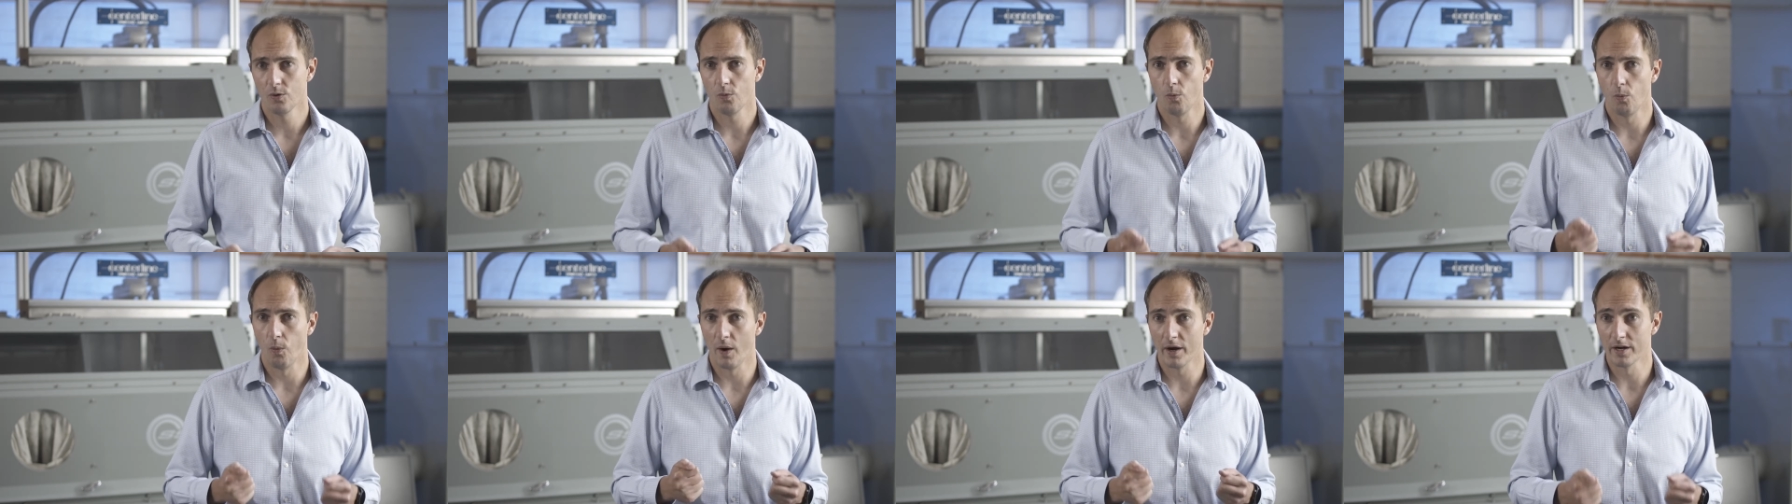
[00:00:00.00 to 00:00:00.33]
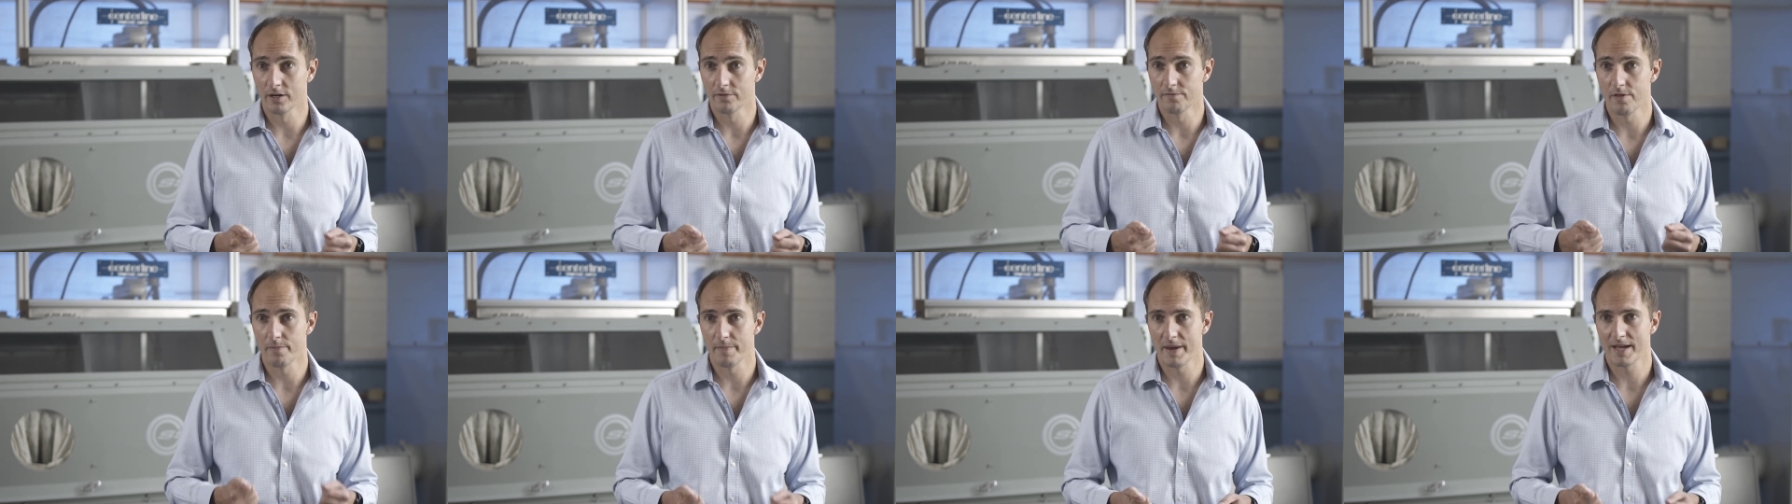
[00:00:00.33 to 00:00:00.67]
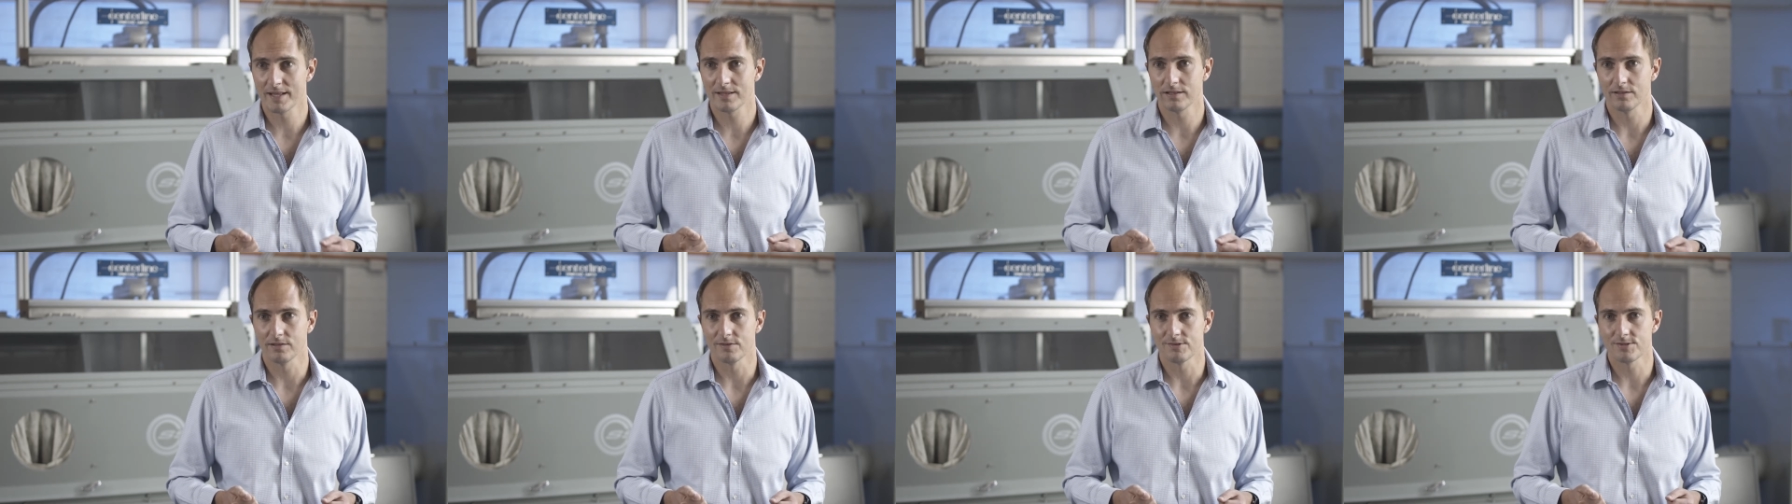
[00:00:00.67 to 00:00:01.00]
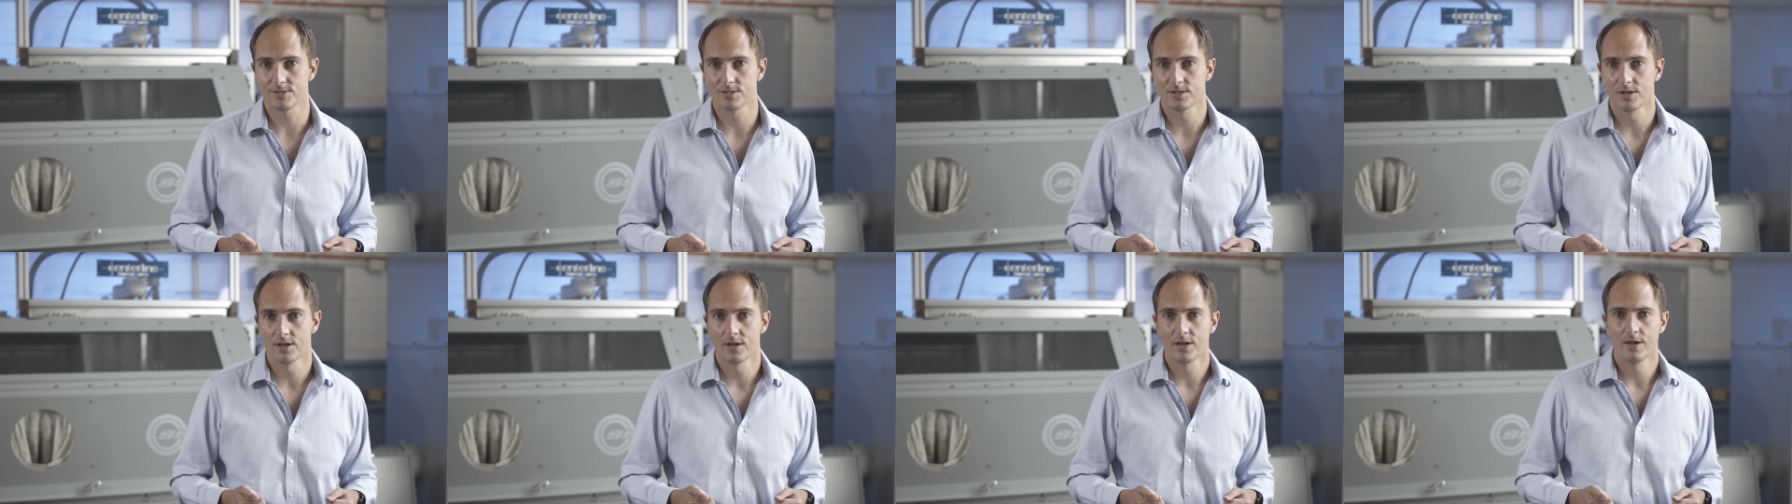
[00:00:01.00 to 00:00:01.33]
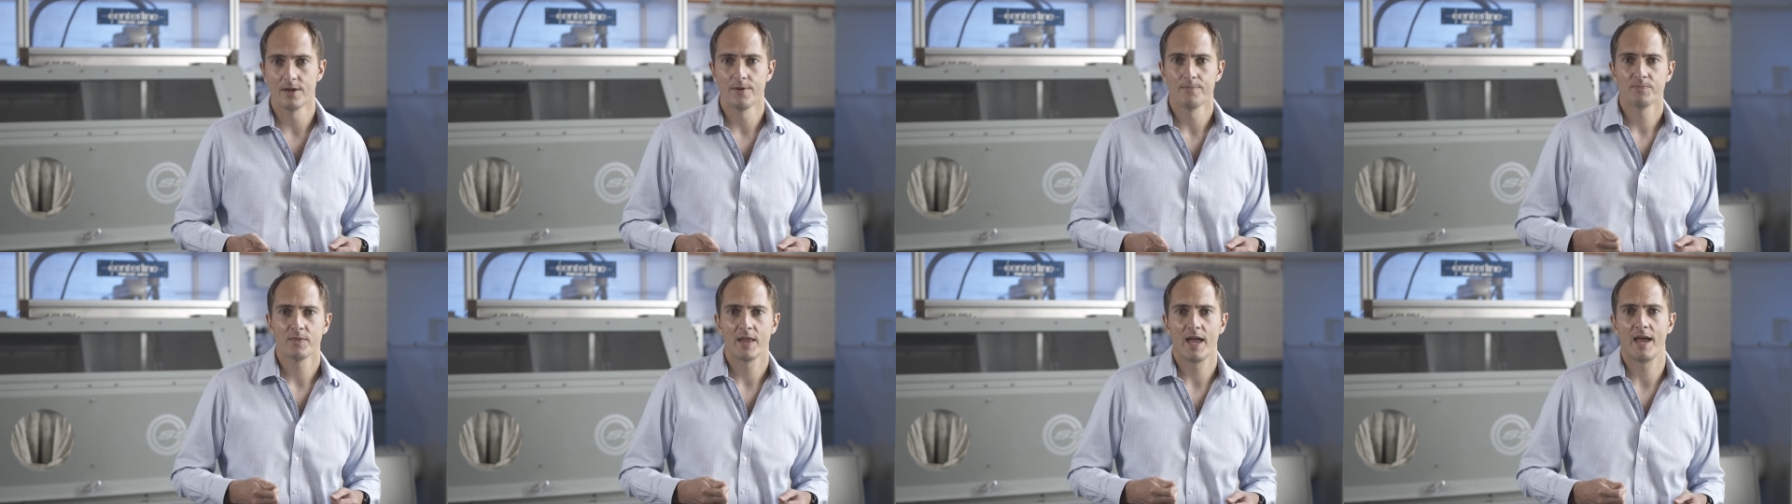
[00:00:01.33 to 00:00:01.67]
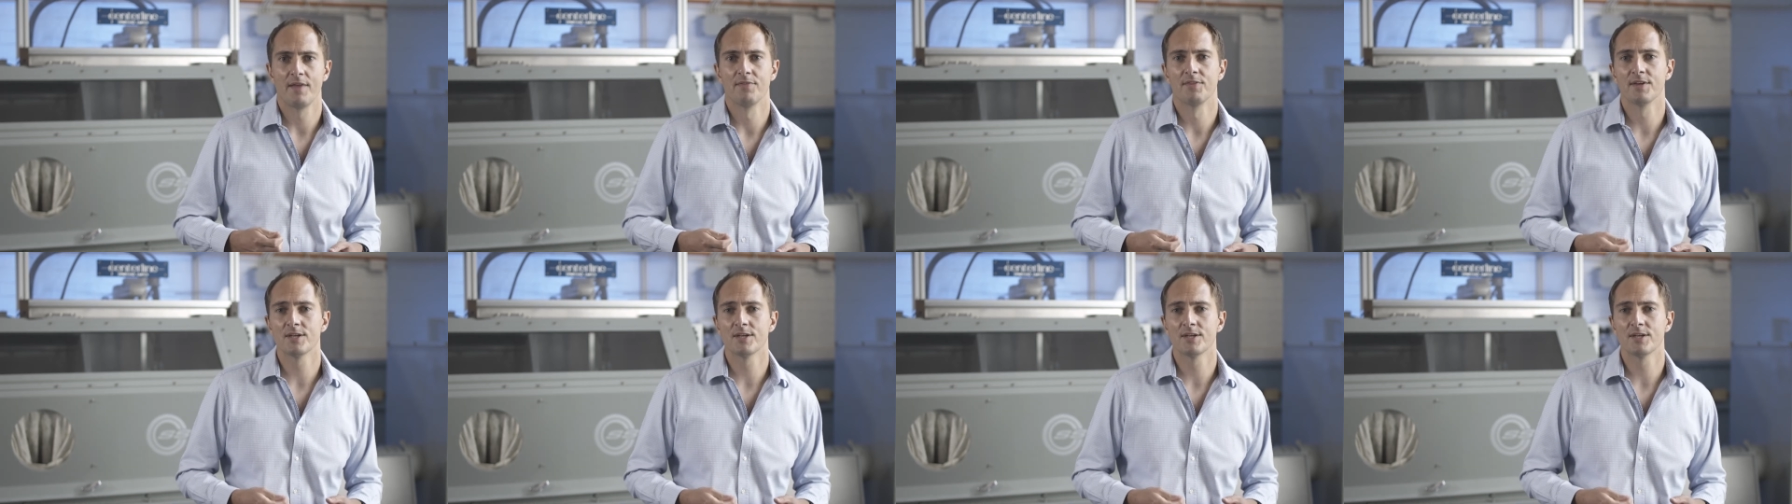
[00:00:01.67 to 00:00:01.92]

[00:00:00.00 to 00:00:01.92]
one of the metals and